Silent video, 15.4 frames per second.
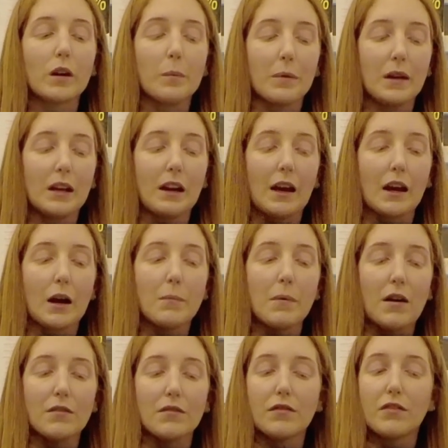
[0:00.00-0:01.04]
want to be like
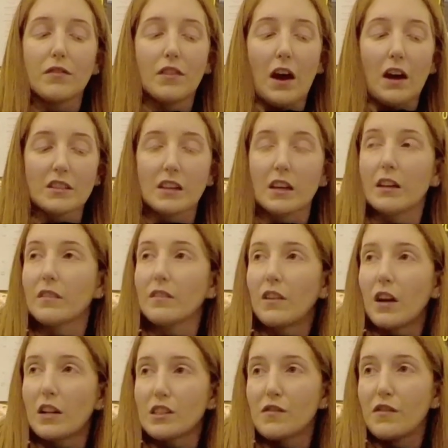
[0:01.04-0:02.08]
above 30,
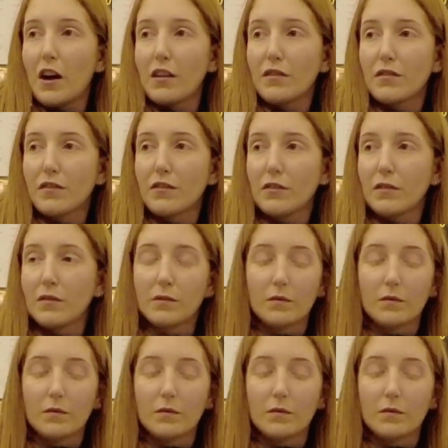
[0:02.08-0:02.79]
35.